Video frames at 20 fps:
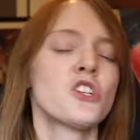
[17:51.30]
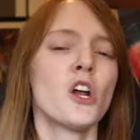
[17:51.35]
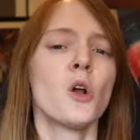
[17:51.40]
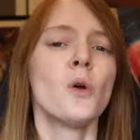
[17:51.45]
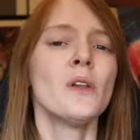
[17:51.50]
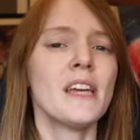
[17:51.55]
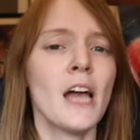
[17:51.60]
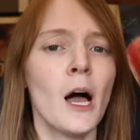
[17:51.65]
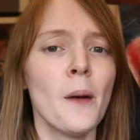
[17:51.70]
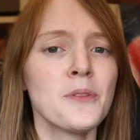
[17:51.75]
not
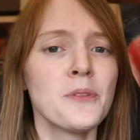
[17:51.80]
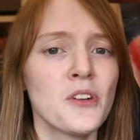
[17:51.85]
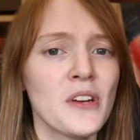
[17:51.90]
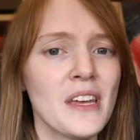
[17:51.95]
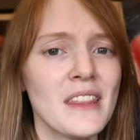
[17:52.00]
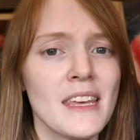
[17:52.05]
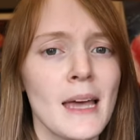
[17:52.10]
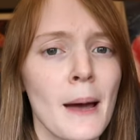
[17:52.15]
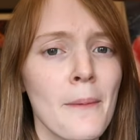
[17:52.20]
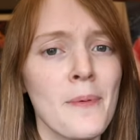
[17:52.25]
only helps her
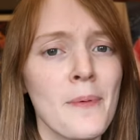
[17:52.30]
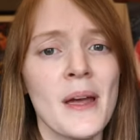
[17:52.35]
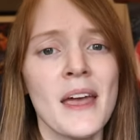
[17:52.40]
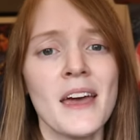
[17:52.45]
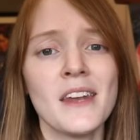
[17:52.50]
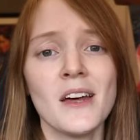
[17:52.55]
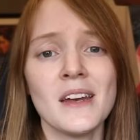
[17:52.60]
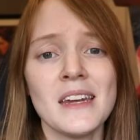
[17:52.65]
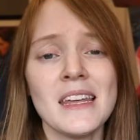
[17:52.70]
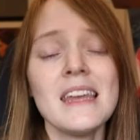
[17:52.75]
get the upper
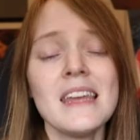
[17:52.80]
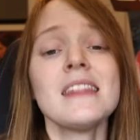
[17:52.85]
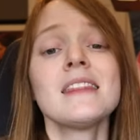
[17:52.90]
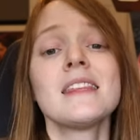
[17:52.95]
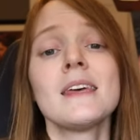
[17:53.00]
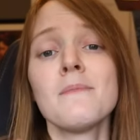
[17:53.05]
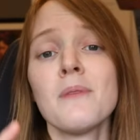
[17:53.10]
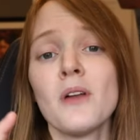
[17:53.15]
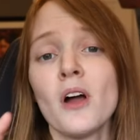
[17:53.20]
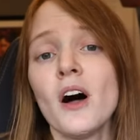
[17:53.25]
hand on
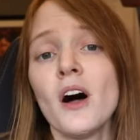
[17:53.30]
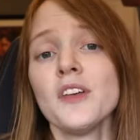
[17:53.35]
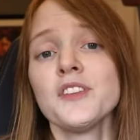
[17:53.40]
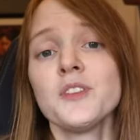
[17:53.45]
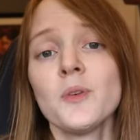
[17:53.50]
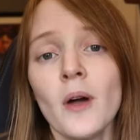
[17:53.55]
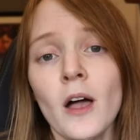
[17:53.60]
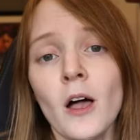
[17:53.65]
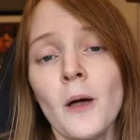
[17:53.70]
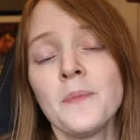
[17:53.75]
Ethan, but
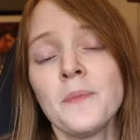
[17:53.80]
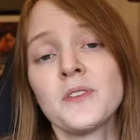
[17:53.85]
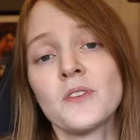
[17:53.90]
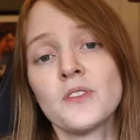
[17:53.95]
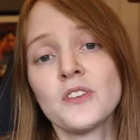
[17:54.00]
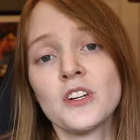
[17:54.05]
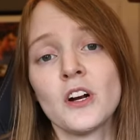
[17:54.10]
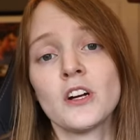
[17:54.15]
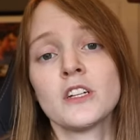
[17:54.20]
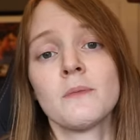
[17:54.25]
also helps her
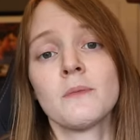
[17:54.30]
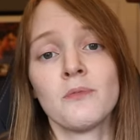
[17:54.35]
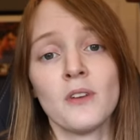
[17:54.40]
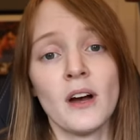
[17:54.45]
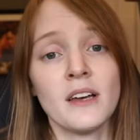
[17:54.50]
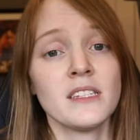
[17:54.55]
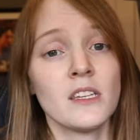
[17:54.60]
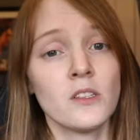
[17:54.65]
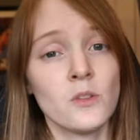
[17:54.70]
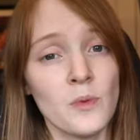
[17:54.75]
start to
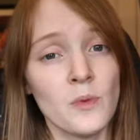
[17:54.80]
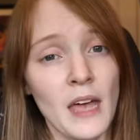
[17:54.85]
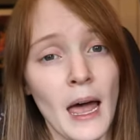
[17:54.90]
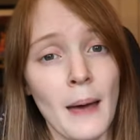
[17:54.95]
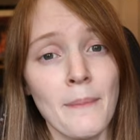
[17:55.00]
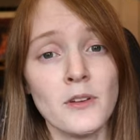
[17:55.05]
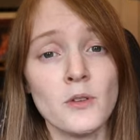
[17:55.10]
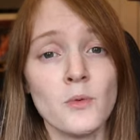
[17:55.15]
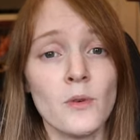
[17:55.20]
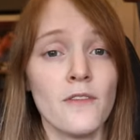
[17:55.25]
process what
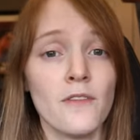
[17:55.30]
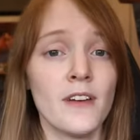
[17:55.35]
happened to her